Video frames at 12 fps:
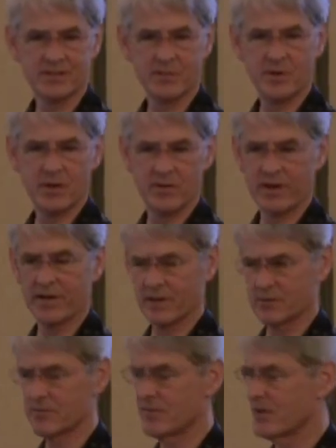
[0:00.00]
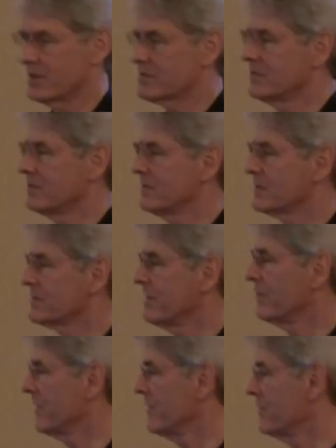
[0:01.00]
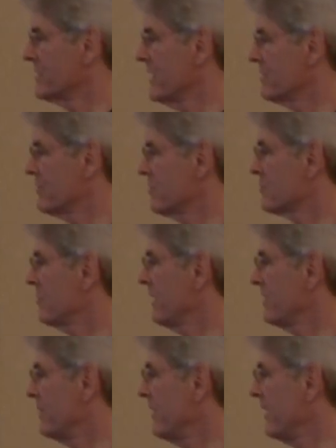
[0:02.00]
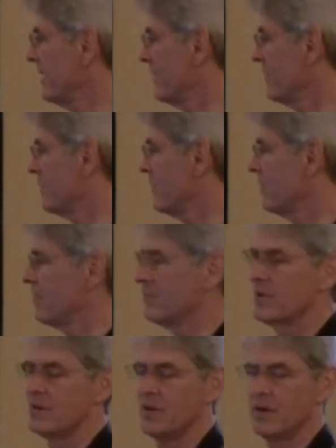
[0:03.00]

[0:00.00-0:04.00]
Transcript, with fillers: some poet, I think it was Frost, who once said when he was asked to explain the meaning of a poem,